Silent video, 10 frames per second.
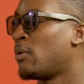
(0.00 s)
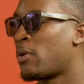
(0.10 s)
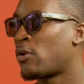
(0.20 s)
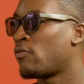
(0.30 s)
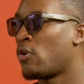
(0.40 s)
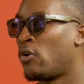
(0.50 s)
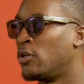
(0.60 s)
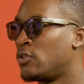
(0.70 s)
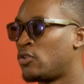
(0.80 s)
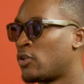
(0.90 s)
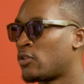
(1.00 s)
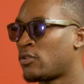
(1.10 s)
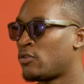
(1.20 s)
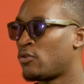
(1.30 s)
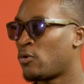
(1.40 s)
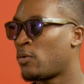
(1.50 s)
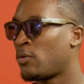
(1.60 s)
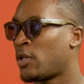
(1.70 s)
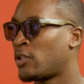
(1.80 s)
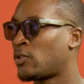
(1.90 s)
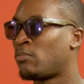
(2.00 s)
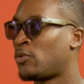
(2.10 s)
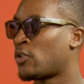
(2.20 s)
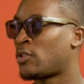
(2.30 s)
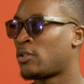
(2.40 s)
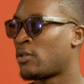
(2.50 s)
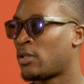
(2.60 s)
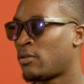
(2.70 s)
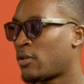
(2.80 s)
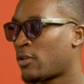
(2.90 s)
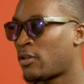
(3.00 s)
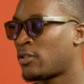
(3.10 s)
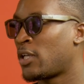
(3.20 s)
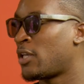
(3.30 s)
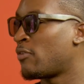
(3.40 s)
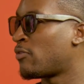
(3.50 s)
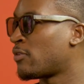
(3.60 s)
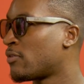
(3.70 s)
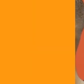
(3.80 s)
The Man of God is just, you know, just, it's a gift.